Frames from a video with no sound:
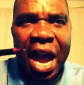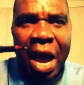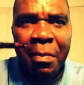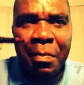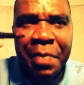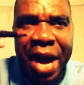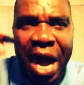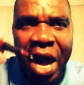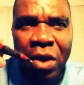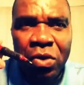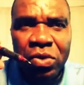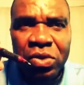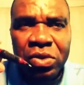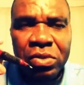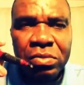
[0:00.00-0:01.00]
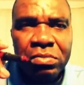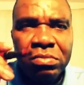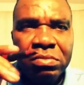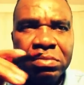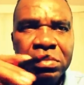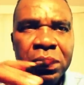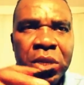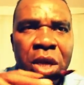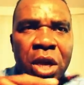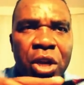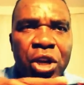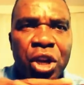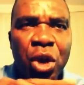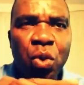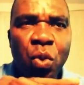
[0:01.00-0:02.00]
about
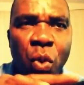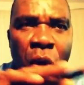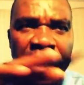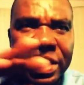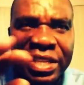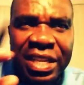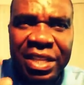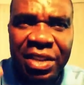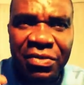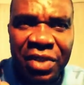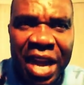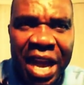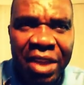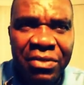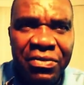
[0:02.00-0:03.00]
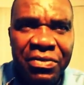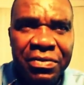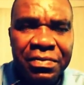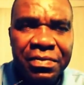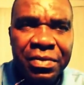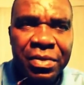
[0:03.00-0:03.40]
the qualitative life